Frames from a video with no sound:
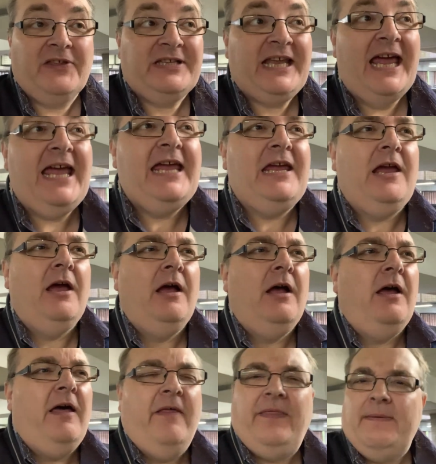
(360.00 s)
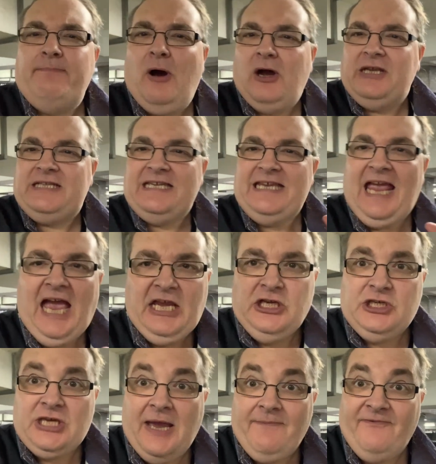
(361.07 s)
the day, the mighty
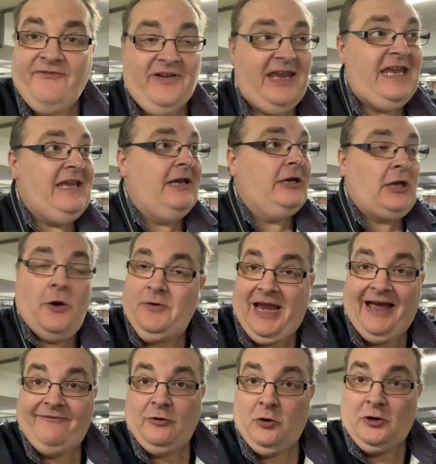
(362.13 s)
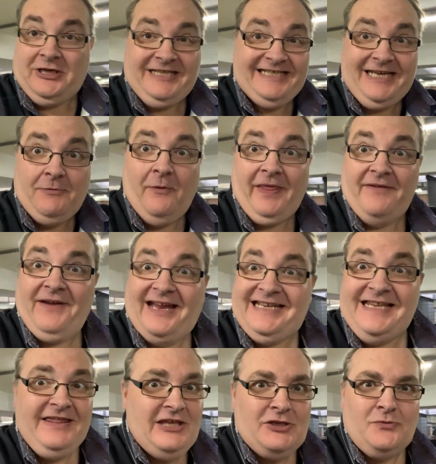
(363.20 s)
HMV. Go and have a look and see what they've had
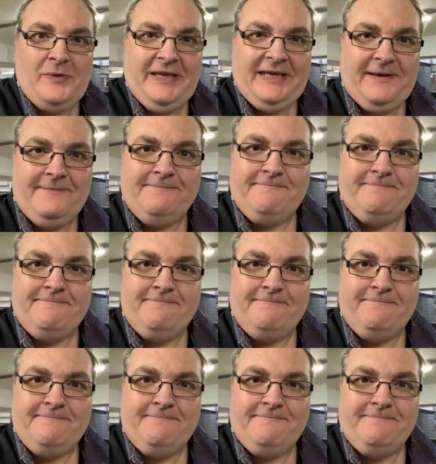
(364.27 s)
in this week.